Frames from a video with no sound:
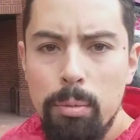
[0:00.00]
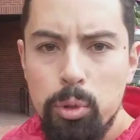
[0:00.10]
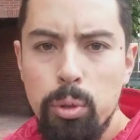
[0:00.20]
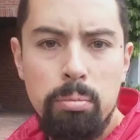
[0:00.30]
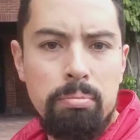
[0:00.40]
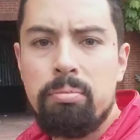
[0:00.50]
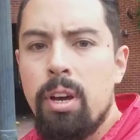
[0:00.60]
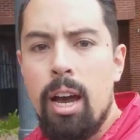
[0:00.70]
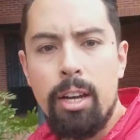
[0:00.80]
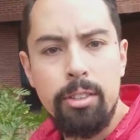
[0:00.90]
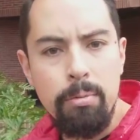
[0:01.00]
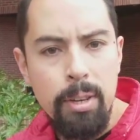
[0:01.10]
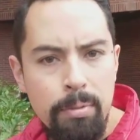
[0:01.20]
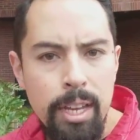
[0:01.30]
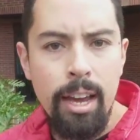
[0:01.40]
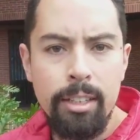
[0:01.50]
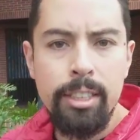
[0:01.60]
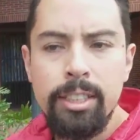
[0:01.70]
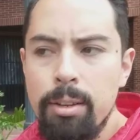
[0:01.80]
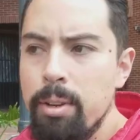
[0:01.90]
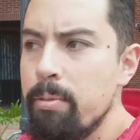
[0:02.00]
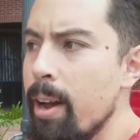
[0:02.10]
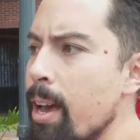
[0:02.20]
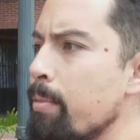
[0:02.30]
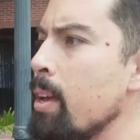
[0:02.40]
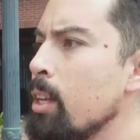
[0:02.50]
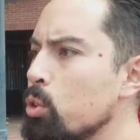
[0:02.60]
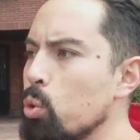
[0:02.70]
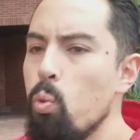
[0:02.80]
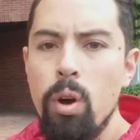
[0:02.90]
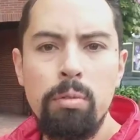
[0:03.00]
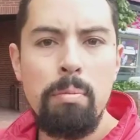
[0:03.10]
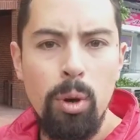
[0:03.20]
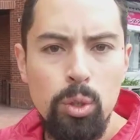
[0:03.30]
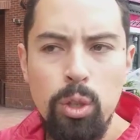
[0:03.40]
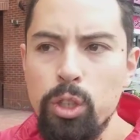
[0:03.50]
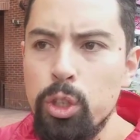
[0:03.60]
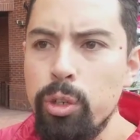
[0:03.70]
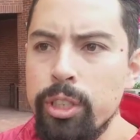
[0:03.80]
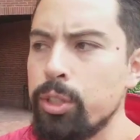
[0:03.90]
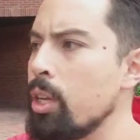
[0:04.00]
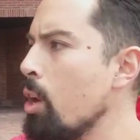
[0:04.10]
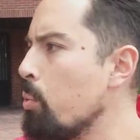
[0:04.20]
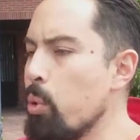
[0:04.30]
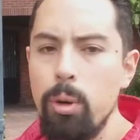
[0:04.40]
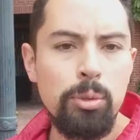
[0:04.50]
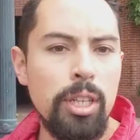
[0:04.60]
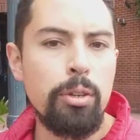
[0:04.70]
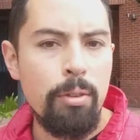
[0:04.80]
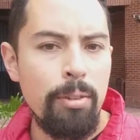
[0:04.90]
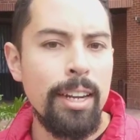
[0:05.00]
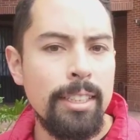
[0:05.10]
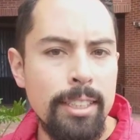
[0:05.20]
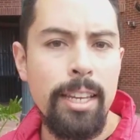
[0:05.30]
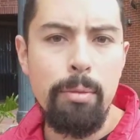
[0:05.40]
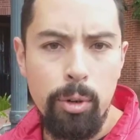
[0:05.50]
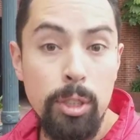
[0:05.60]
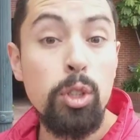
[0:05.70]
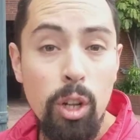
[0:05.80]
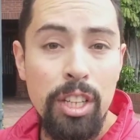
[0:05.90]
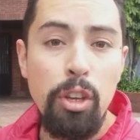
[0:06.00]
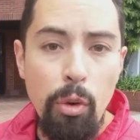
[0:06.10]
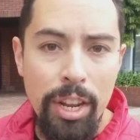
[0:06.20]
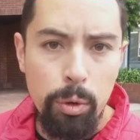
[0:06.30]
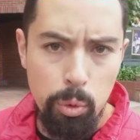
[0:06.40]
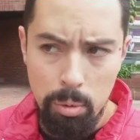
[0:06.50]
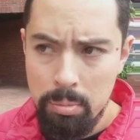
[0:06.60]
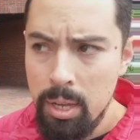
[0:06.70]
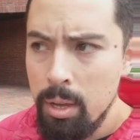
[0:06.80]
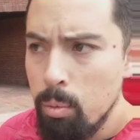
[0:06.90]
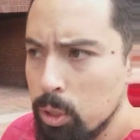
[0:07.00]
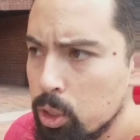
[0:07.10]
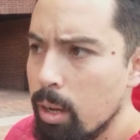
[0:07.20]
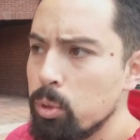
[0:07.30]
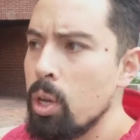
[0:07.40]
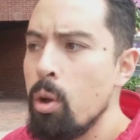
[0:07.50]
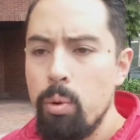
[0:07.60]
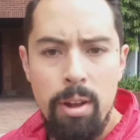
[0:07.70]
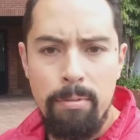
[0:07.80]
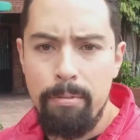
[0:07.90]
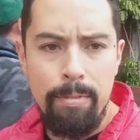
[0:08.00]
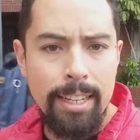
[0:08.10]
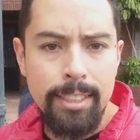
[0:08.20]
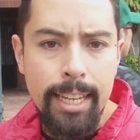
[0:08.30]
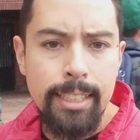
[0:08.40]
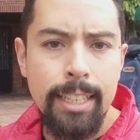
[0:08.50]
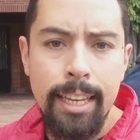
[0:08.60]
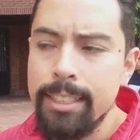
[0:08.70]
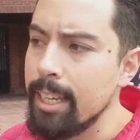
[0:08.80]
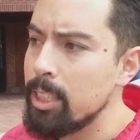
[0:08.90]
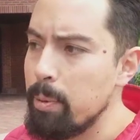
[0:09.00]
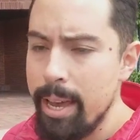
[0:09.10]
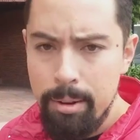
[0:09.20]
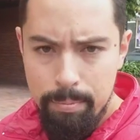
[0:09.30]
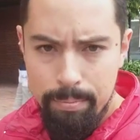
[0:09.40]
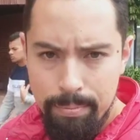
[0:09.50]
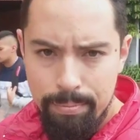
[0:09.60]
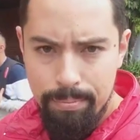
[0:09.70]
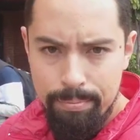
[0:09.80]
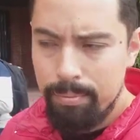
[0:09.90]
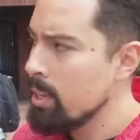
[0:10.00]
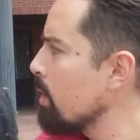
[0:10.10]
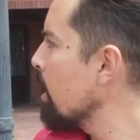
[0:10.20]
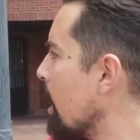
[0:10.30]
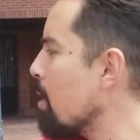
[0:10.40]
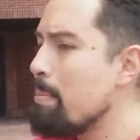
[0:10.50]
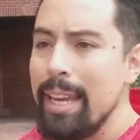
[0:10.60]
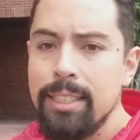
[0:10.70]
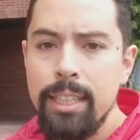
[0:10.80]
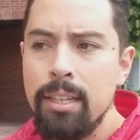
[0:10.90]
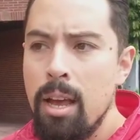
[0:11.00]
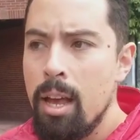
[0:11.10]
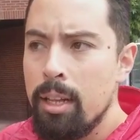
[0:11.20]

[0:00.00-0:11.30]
up to 150, 175 to one of the most luxurious rooms that you can find in this neighborhood. It's called the Unique Room, Unique which comes with a fantastic king-size bed. Okay. Amazing